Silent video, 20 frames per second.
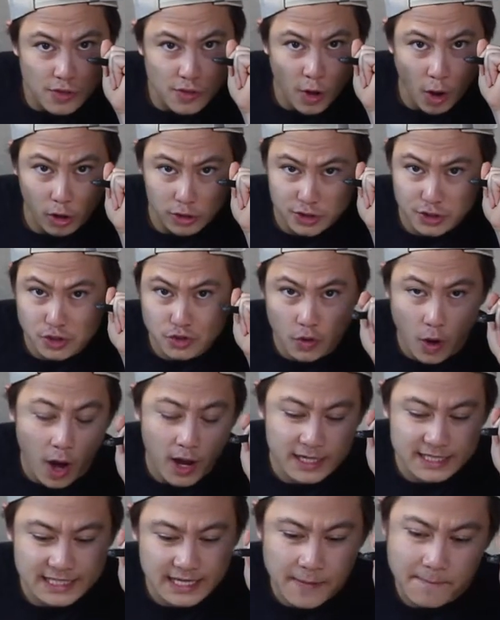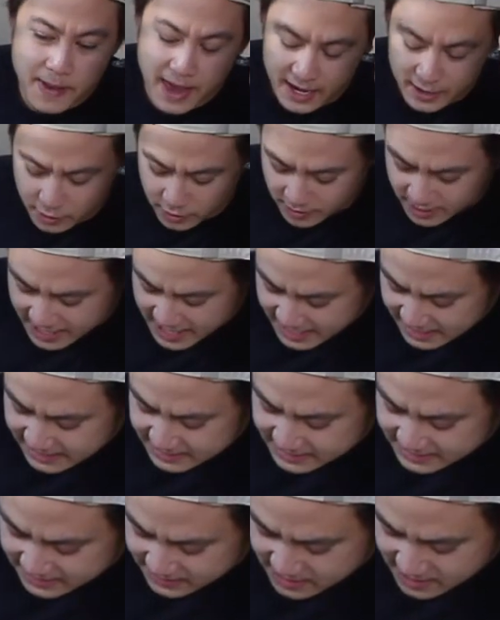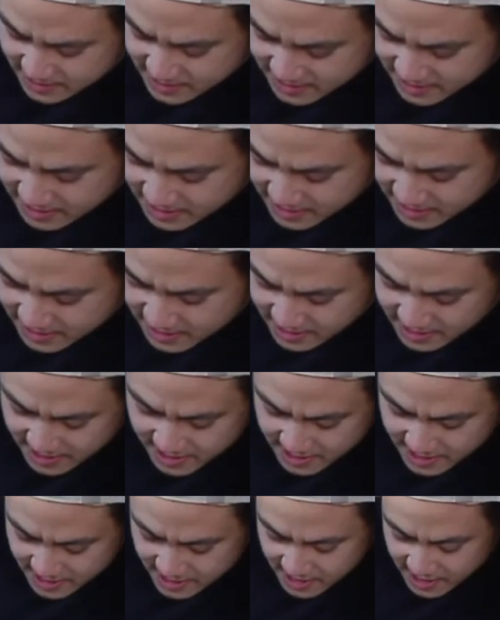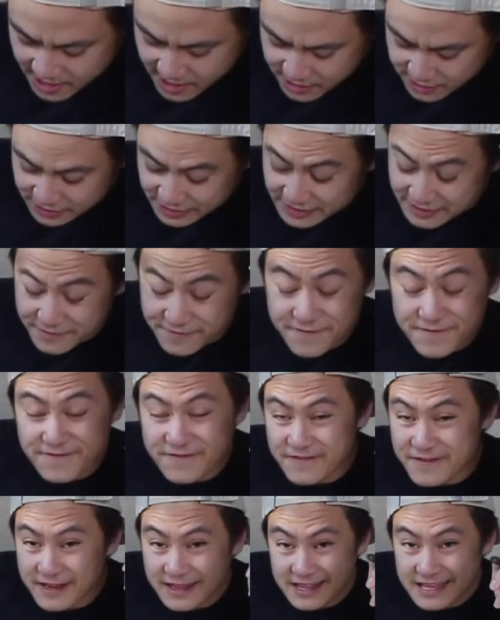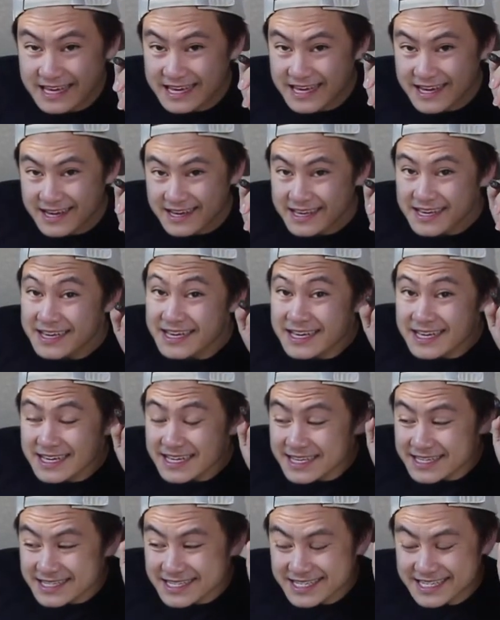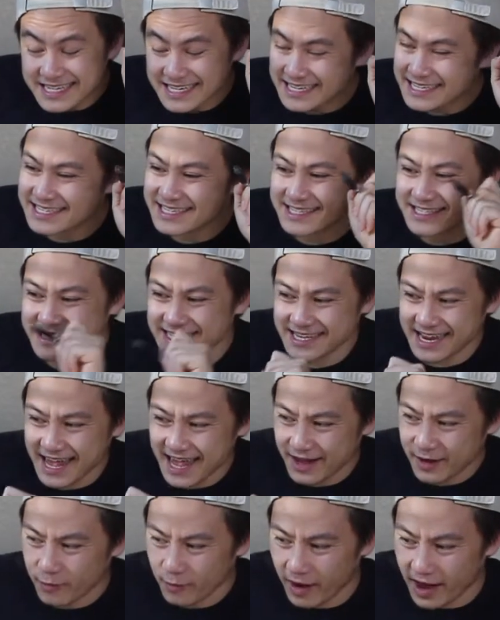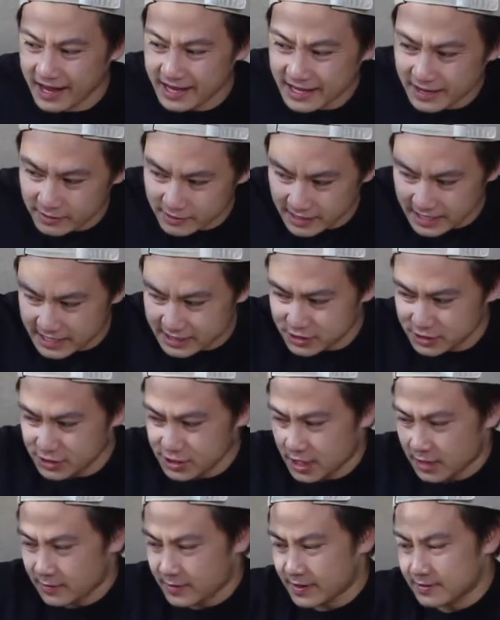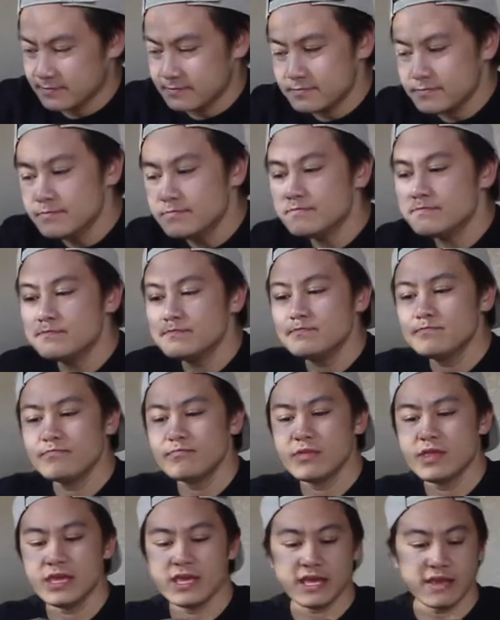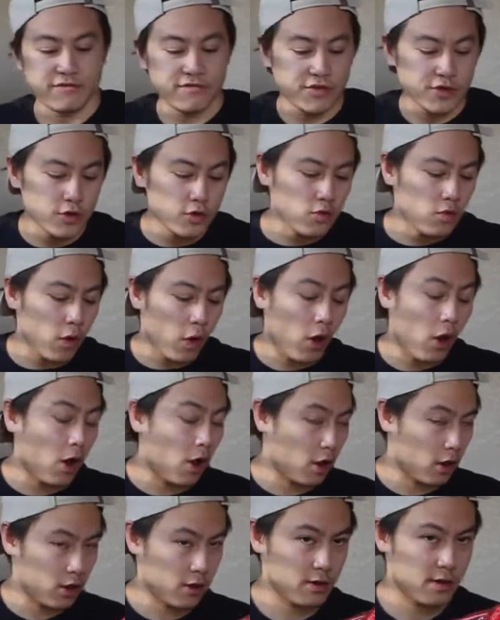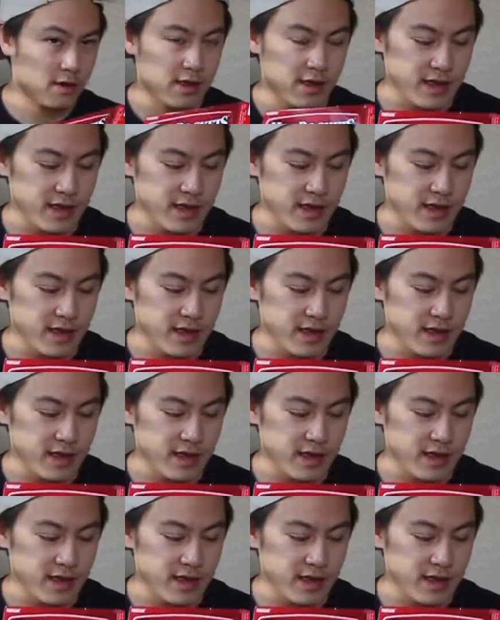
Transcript: our strongest competitor is the Philly cheese and steak right here, ladies and gentlemen. If you are